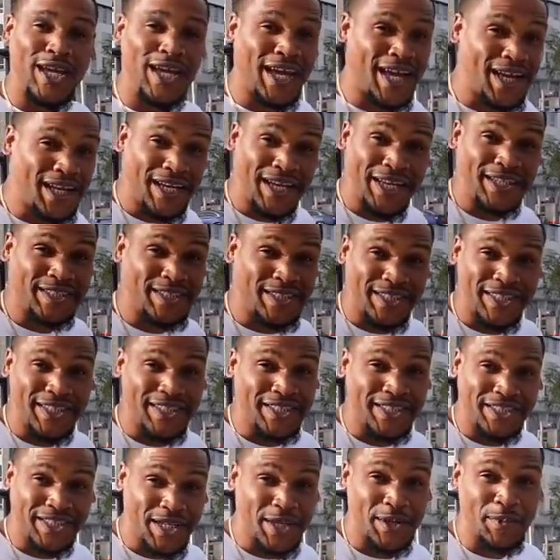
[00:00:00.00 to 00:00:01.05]
The headaches of
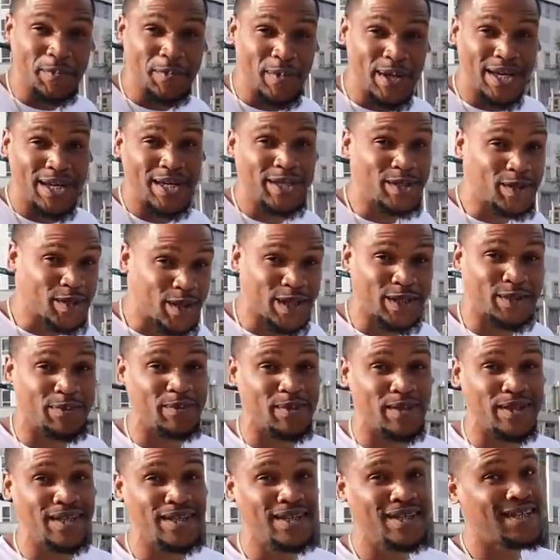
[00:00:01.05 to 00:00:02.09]
this shit, man. Trust
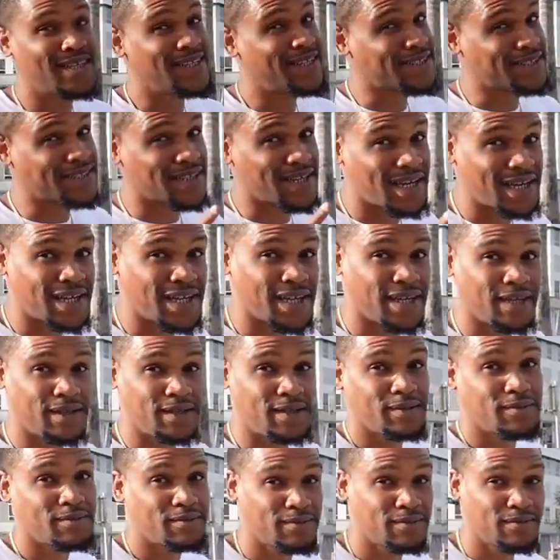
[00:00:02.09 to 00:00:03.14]
me. It's a
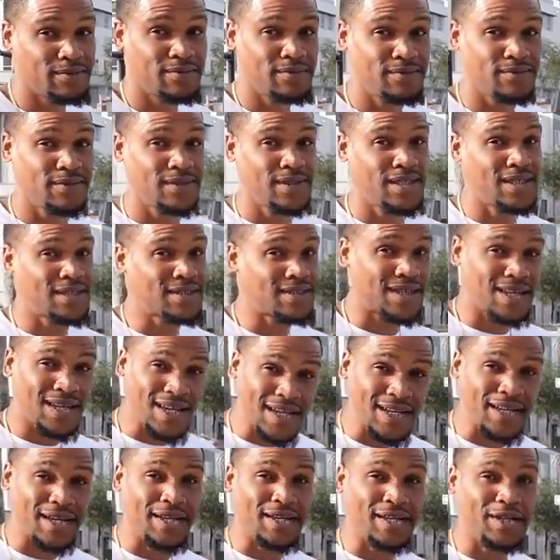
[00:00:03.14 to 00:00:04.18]

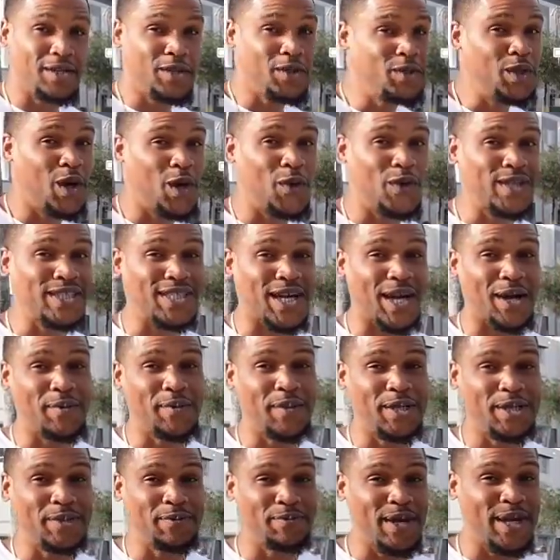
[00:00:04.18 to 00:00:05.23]
headache. You know what time
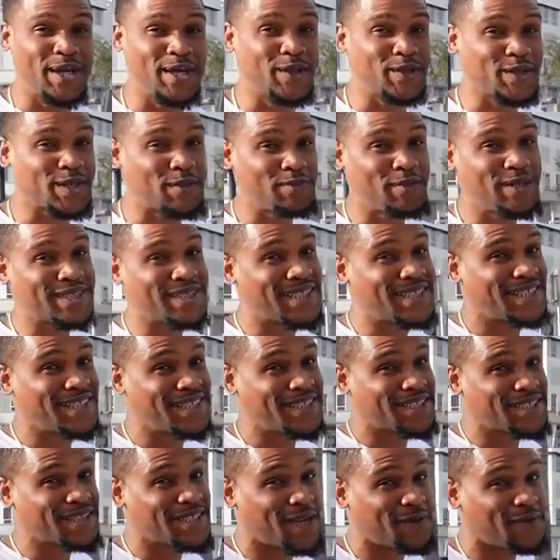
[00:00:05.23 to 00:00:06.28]
it is, man. You should be sitting
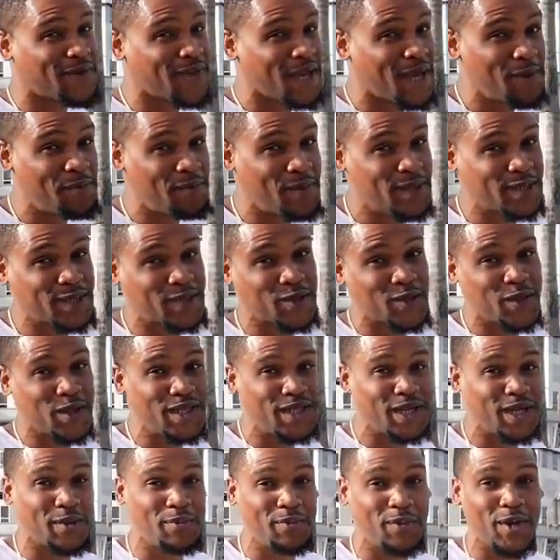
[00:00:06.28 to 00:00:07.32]
in the shop for $8 to a
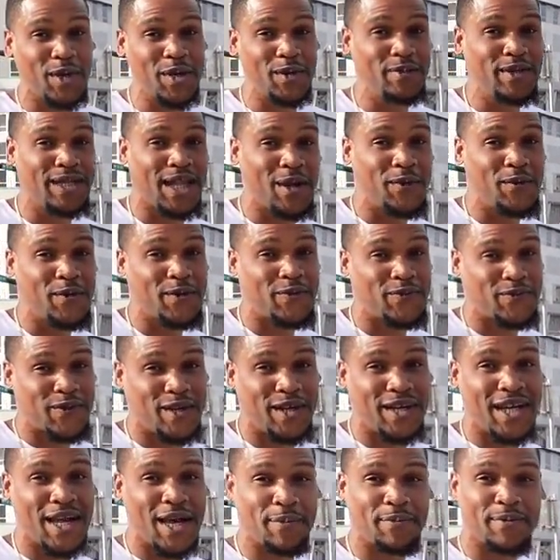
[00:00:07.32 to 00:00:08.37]
year before you be like,
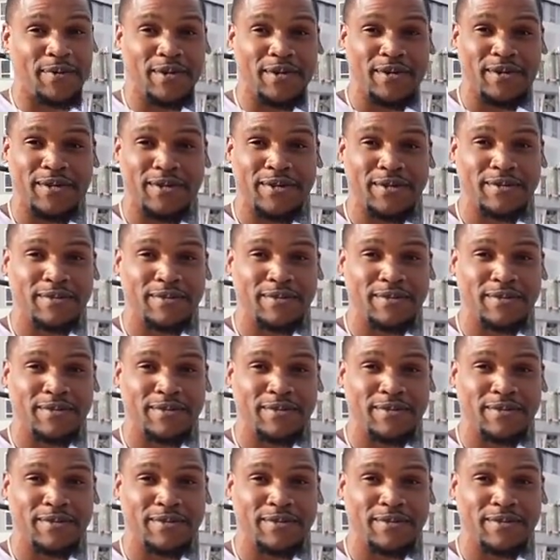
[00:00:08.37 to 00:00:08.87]
what the fuck happened?